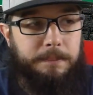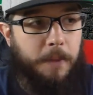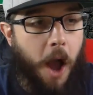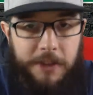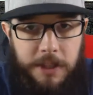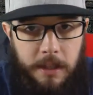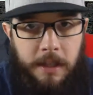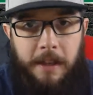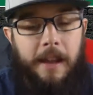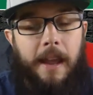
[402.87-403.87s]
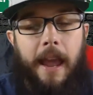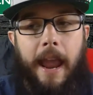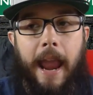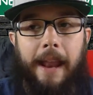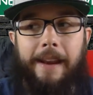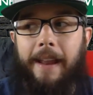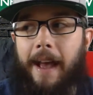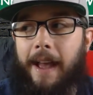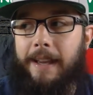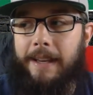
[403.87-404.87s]
officer, and
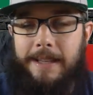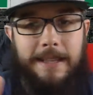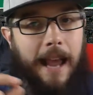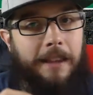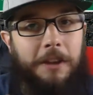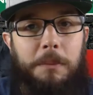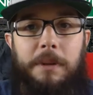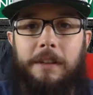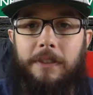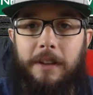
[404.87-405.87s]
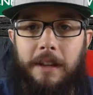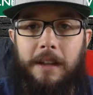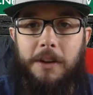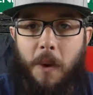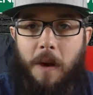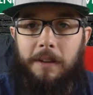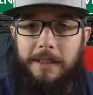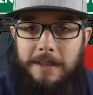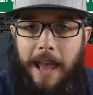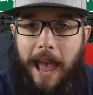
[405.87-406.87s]
he's got a little bit of a New
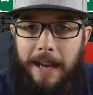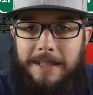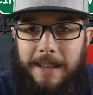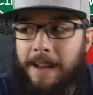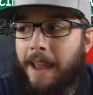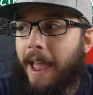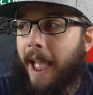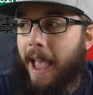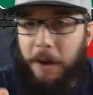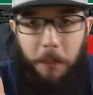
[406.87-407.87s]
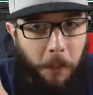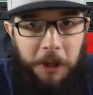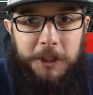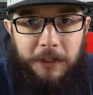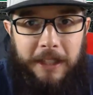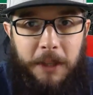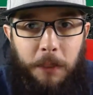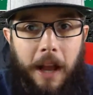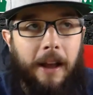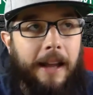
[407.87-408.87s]
Orleans accent, and it works really well.